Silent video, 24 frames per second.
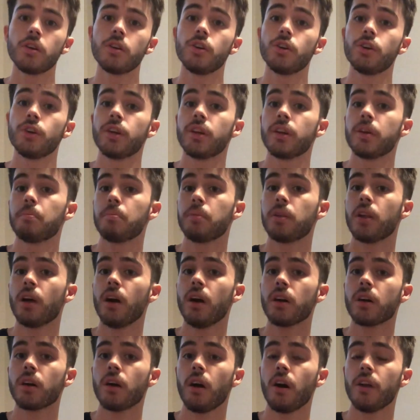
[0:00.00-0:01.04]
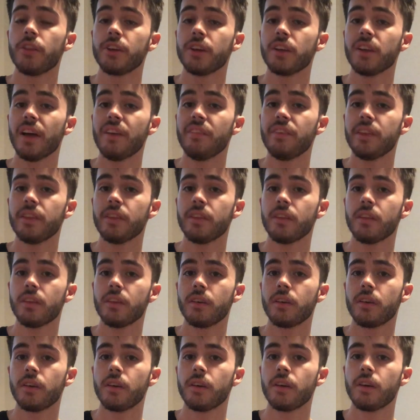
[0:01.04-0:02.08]
you're going to pluck on the 11th,
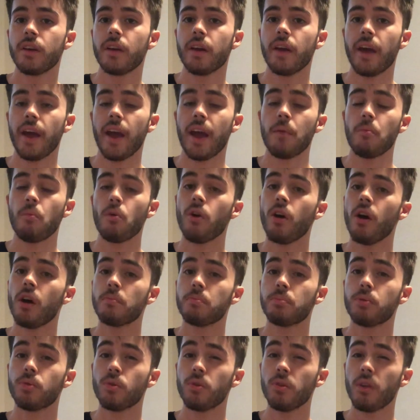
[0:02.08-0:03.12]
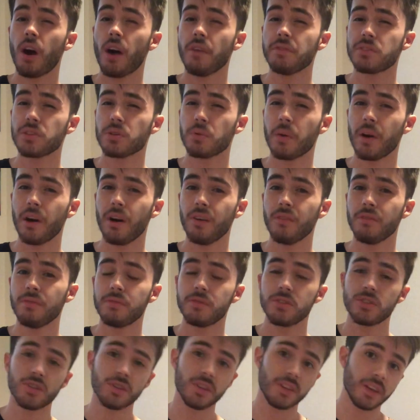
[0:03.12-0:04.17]
hammer on, pull off 12
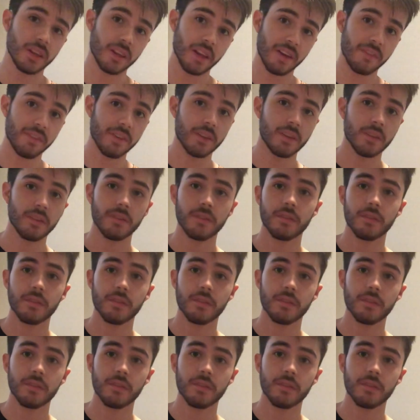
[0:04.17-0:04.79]
to the 11th.